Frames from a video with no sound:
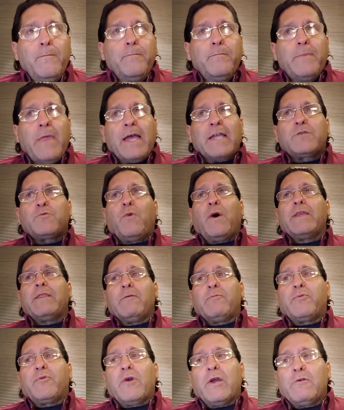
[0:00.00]
that's why the
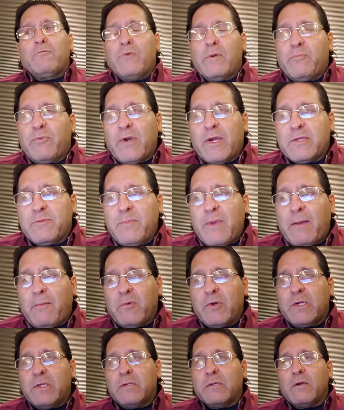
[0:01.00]
repressed
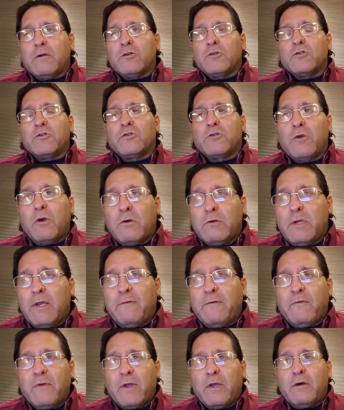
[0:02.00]
memories are so
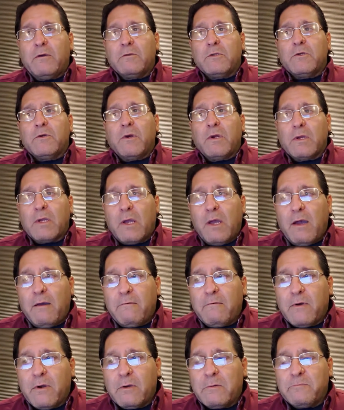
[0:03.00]
difficult to
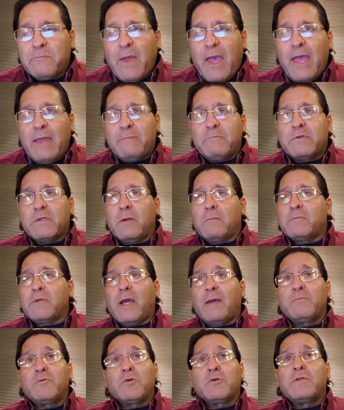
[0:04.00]
uncover, and
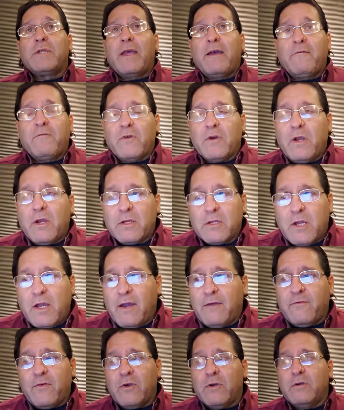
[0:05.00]
sometimes are never
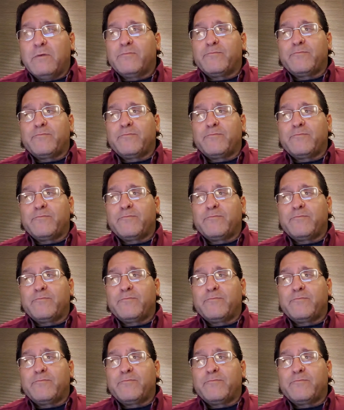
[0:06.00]
uncovered